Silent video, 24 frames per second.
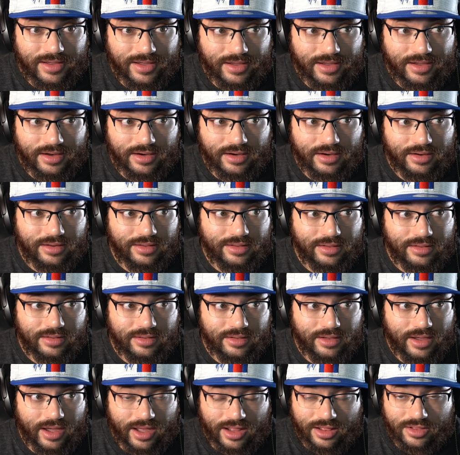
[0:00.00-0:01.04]
And
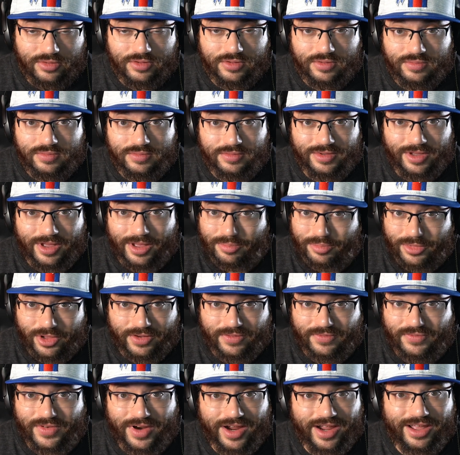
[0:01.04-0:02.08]
Halo, I'm
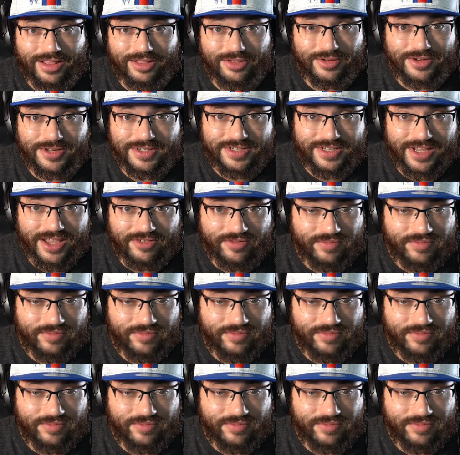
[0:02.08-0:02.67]
looking for Halo to